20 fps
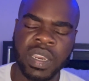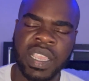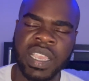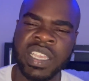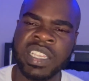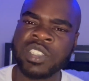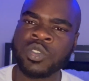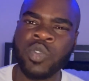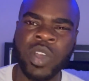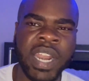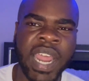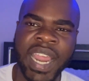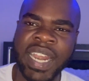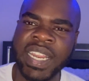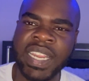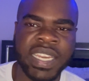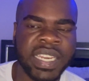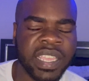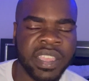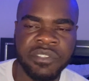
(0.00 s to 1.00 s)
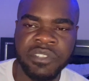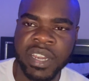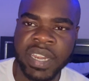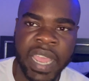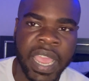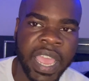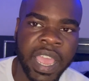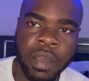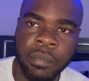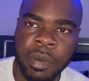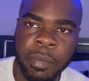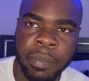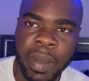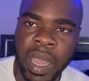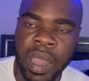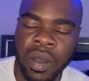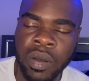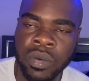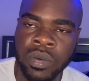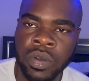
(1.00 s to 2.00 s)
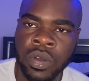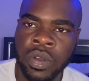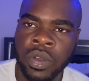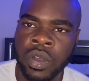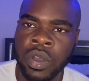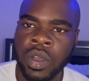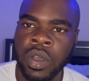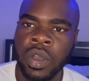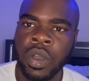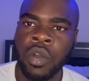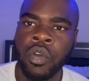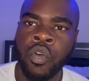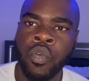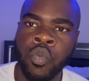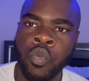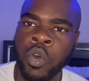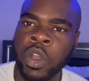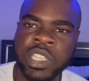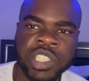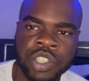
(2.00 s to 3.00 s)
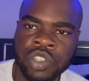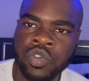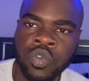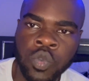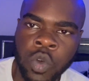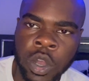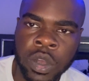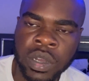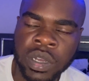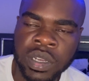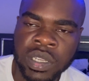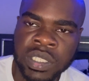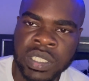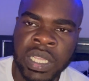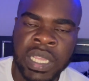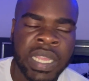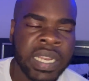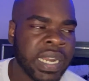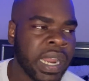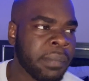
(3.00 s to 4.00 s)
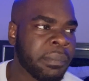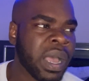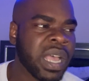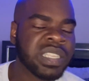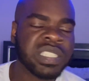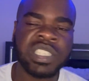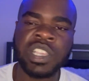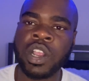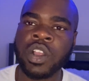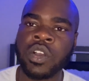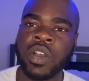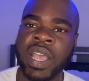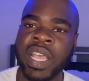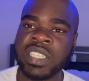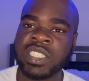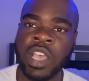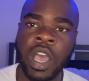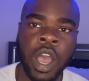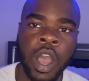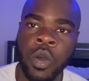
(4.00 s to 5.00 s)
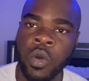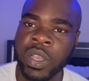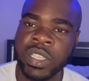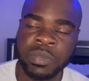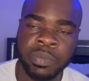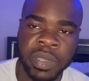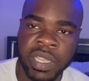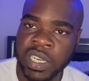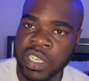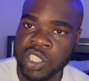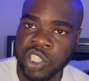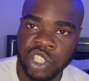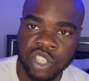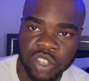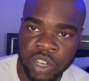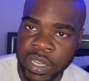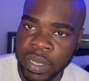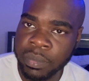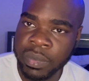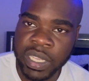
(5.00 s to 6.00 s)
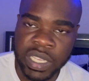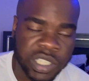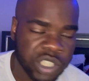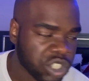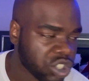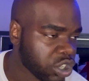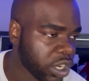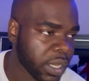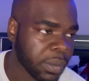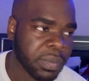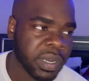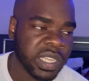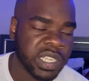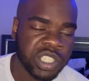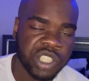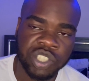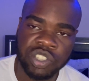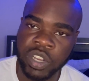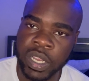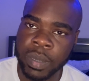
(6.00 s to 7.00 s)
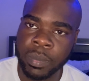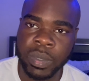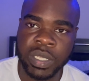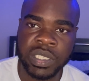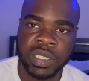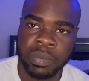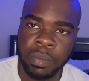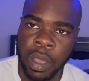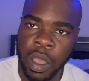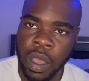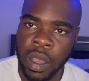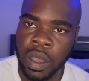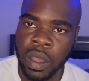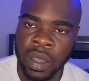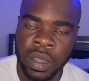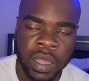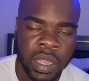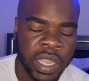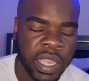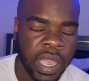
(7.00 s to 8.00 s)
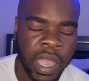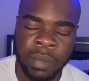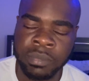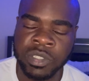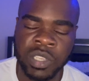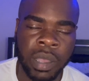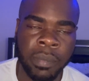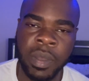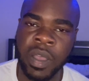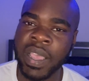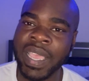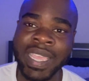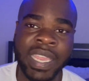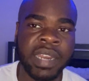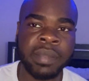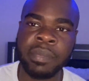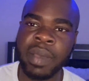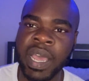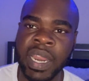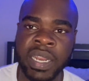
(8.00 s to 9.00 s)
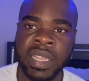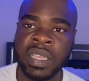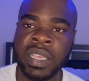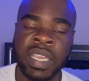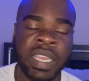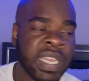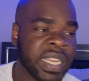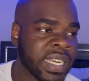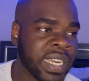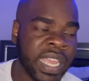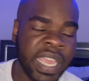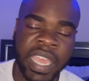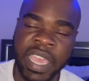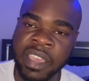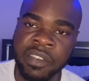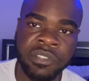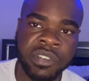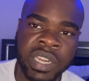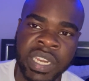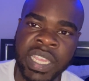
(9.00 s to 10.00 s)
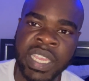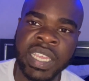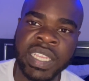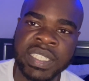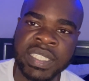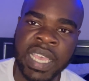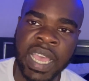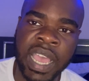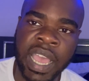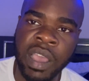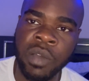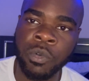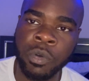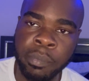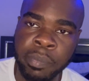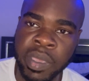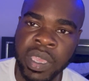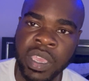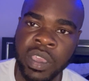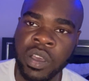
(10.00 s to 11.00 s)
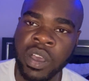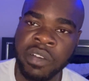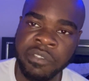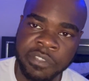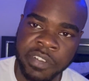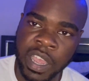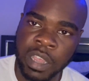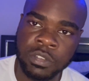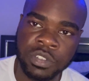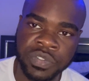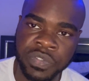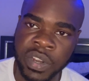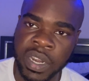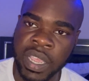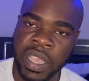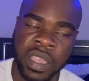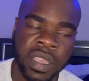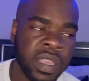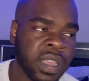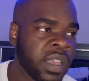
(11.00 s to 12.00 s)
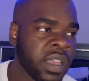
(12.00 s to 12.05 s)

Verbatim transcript: is when I didn't give a damn about what you was. Now, my circle has always been extremely, extremely, extremely small. I'm talking about anybody that ever did time will be a vouch for that.